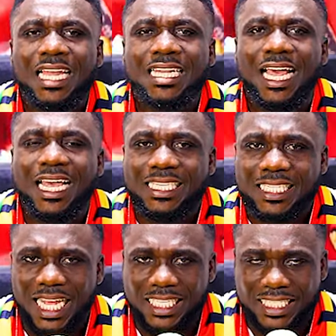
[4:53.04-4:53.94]
e na e
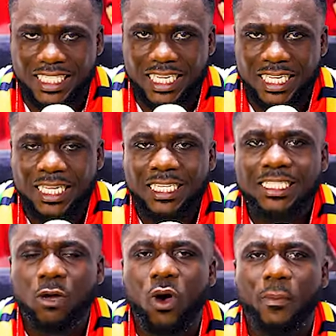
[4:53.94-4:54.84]
shase
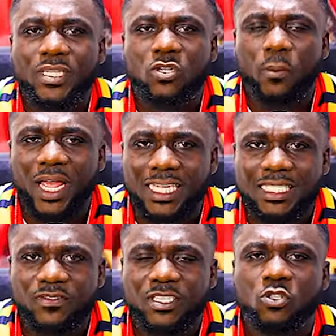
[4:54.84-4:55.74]
say wo person be
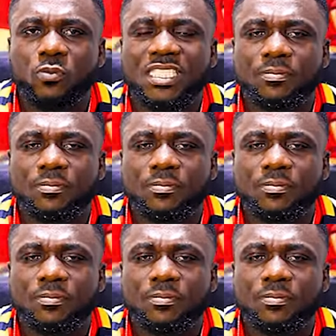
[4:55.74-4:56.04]
activate no bit